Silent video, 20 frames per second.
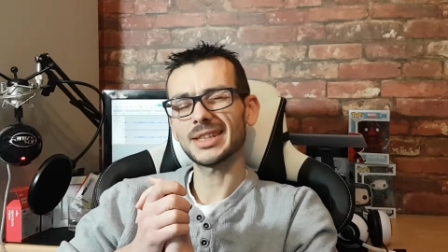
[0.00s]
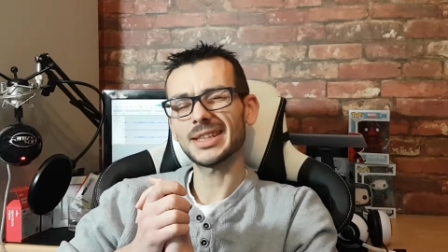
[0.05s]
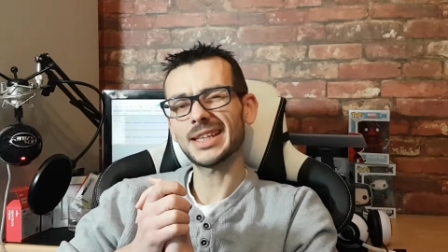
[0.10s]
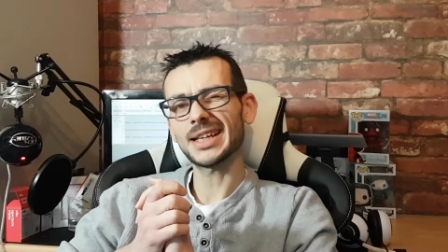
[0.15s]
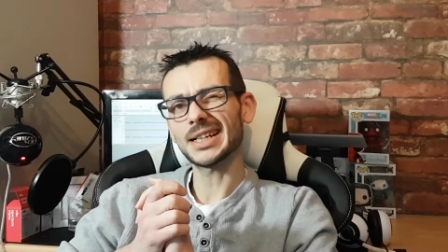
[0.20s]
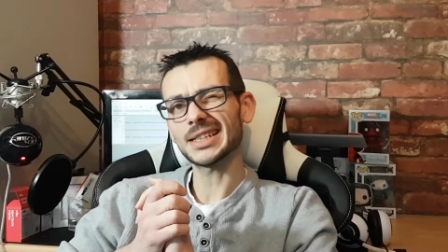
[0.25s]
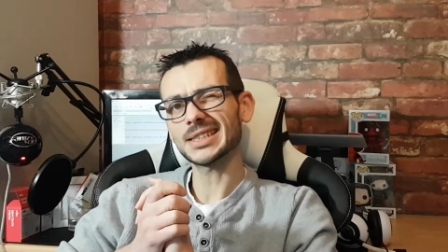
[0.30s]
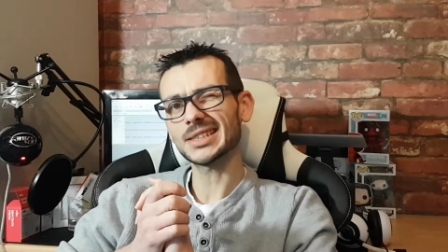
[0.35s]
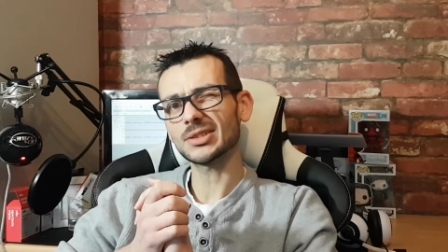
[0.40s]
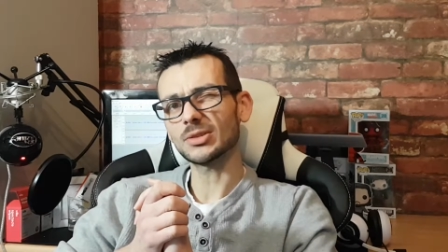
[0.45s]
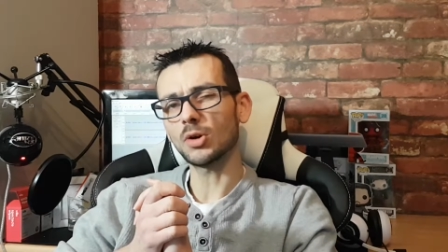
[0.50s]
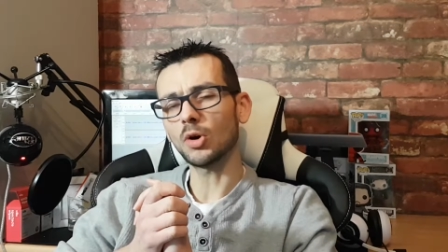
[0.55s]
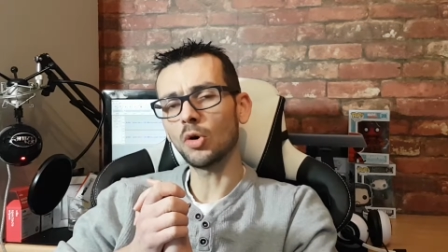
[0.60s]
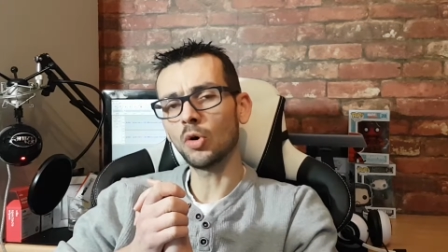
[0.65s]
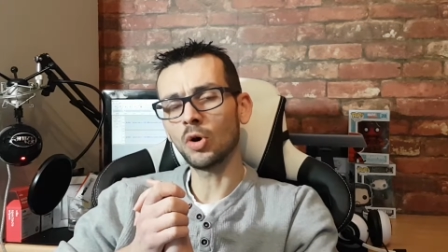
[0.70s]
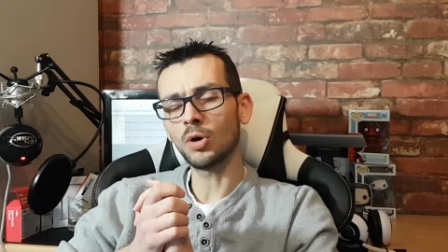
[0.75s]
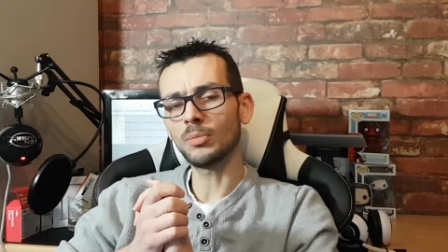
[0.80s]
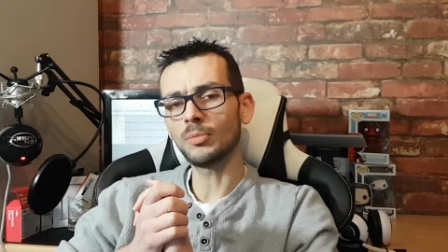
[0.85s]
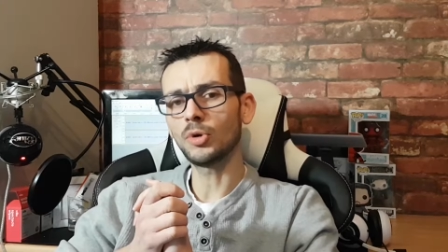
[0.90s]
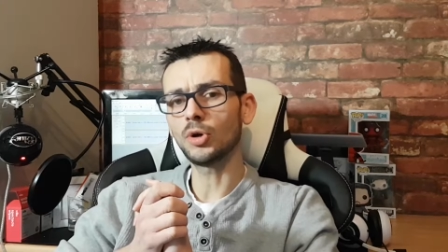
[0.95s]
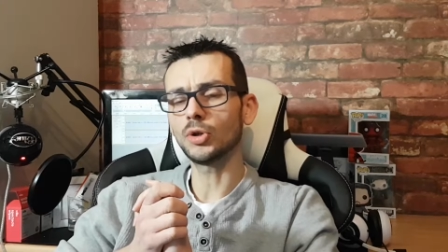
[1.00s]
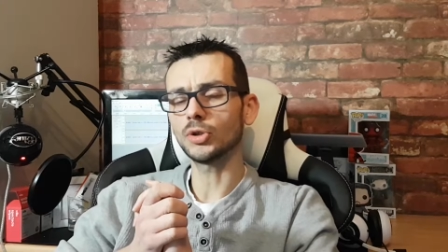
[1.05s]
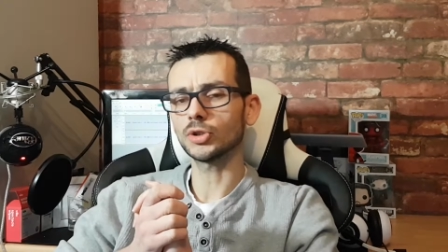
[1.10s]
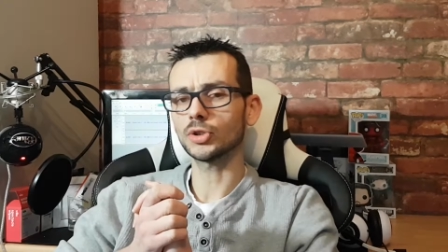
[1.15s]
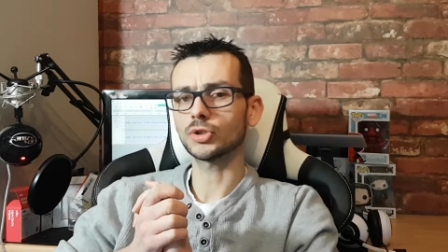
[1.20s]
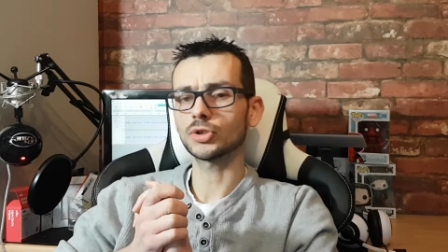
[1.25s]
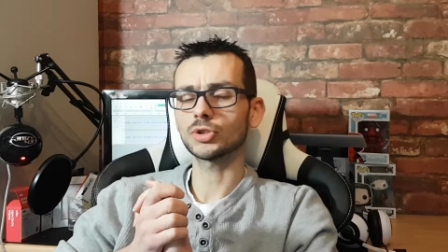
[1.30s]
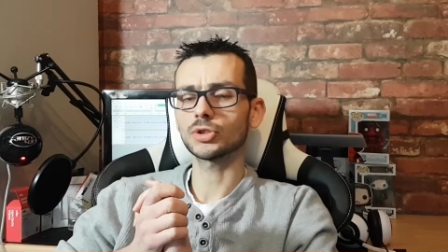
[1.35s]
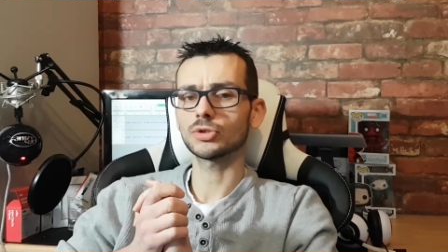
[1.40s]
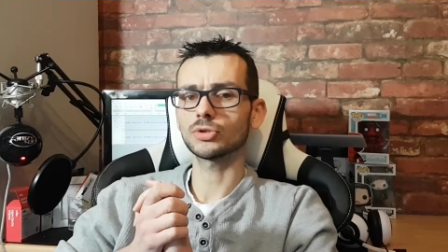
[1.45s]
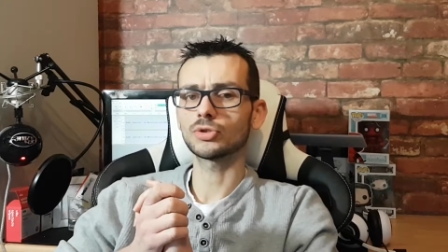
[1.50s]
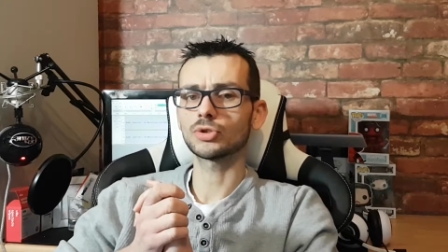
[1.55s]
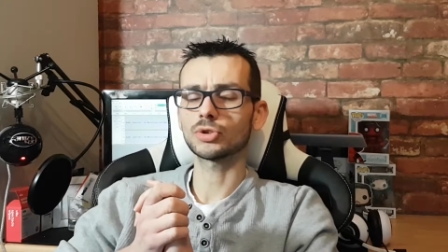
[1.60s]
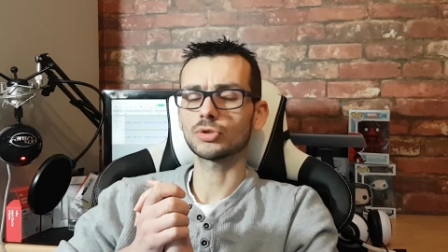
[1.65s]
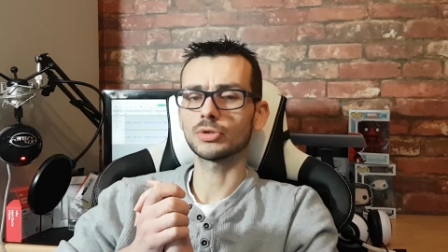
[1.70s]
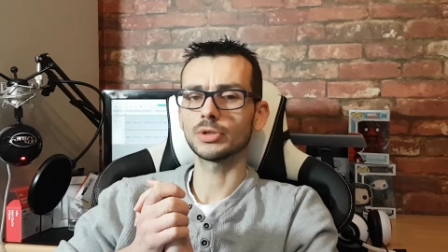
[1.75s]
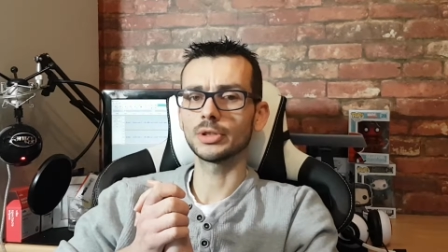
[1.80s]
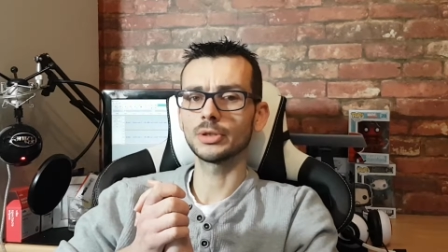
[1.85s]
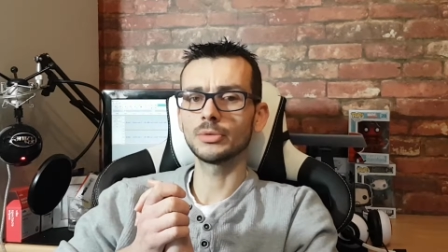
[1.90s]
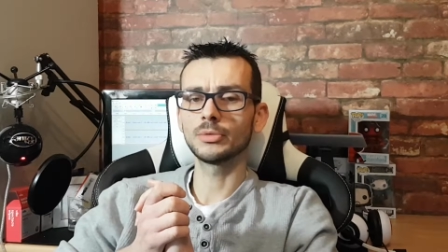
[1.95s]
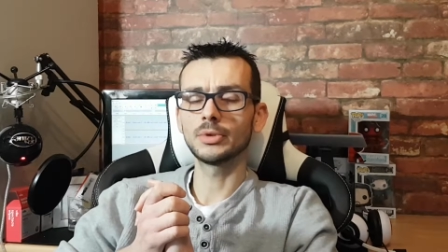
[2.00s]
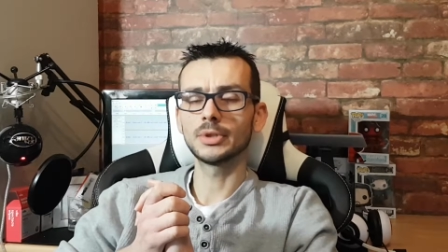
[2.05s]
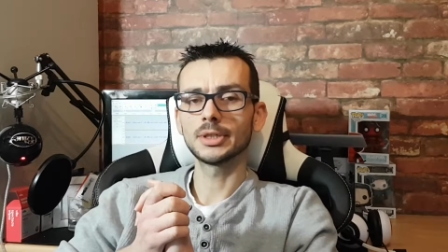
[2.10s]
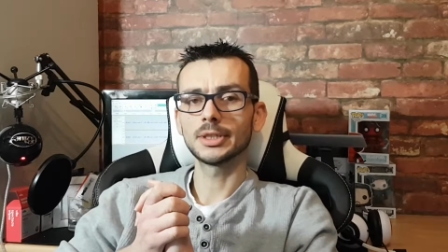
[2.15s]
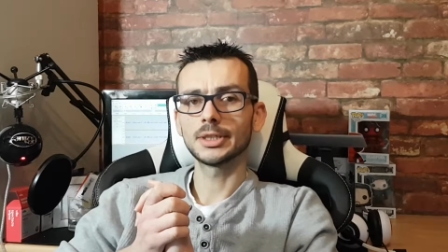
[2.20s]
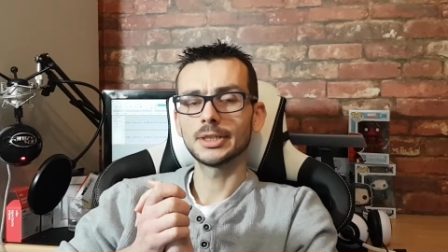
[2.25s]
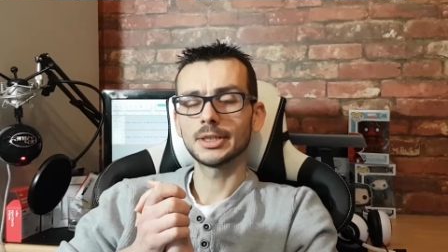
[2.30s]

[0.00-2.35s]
That's almost true